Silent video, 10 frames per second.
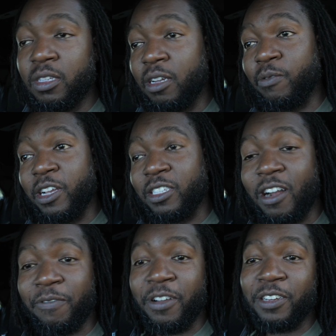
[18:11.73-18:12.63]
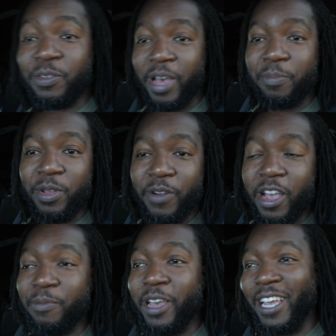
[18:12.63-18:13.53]
And race car friends, you might be
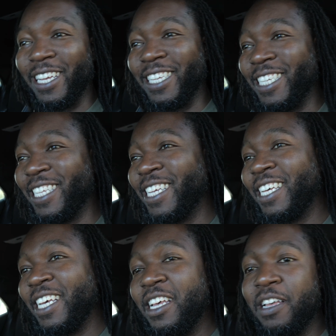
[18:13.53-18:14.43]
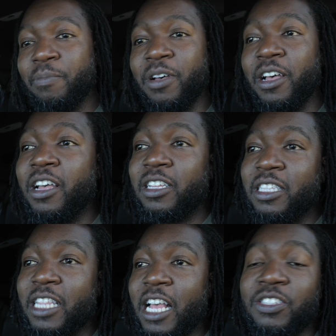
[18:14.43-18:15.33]
right, man. But
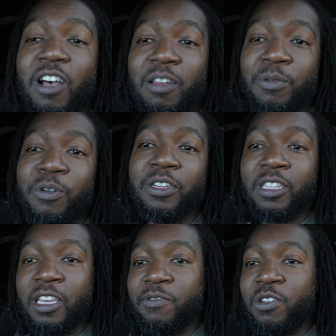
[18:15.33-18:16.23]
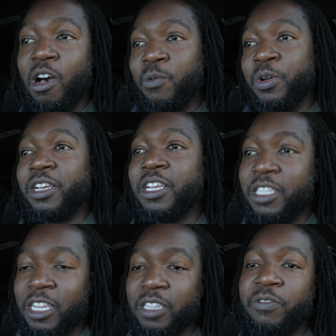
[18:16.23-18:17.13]
that's all I'm going to leave you all with in
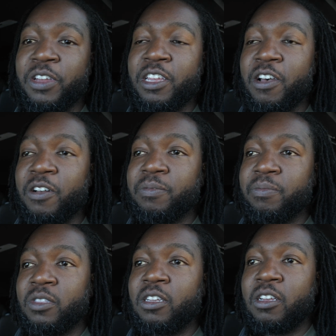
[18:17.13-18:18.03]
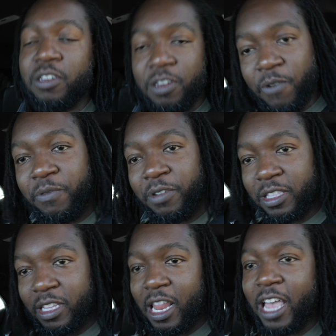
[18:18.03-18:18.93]
this video. Don't forget
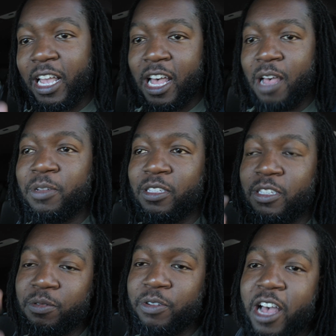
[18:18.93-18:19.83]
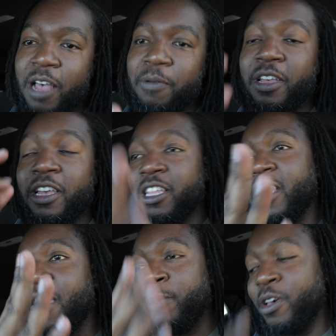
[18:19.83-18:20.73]
to like, comment, subscribe, hit
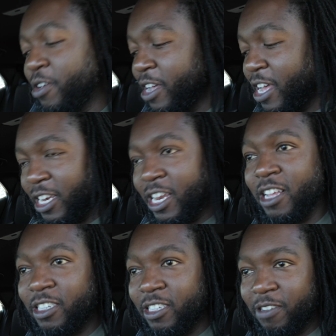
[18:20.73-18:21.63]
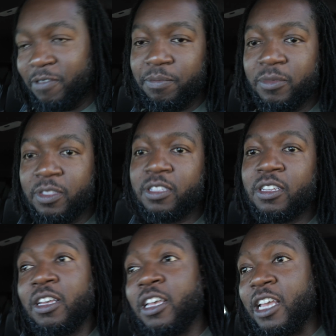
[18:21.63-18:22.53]
that bell, got a downshift,
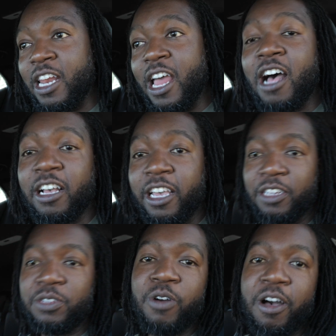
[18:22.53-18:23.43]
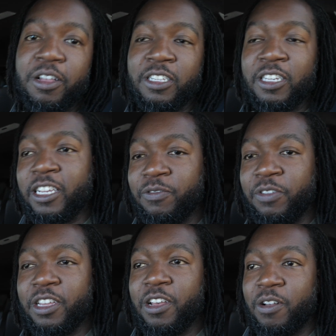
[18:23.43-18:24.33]
and now I'll catch you all in the next
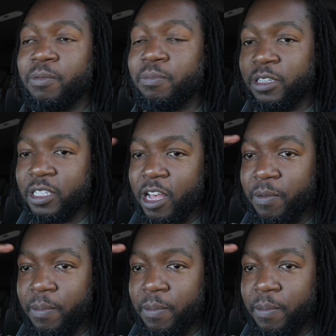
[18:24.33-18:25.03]
video. Peace out.